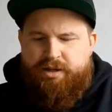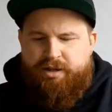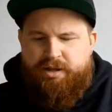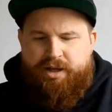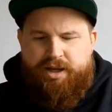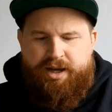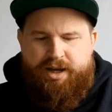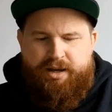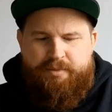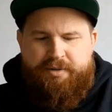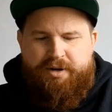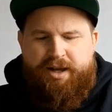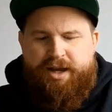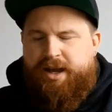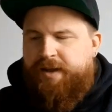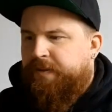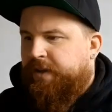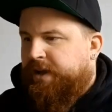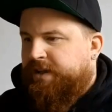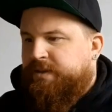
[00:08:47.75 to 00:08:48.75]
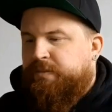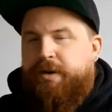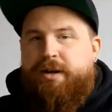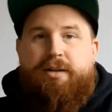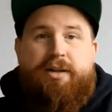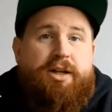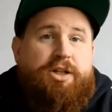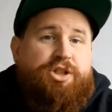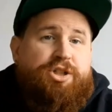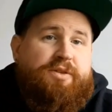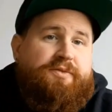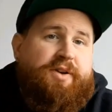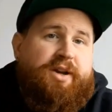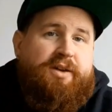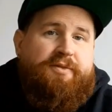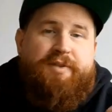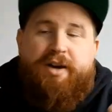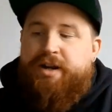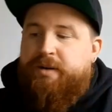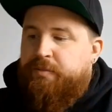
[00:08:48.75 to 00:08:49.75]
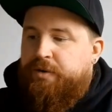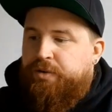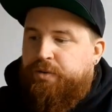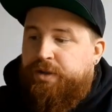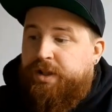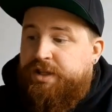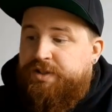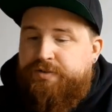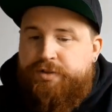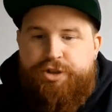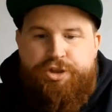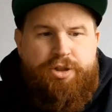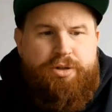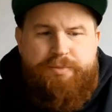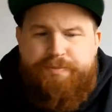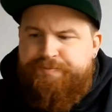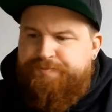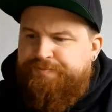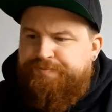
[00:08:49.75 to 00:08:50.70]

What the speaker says: I'm gonna add that to my collection if I could find number three, that's for sure.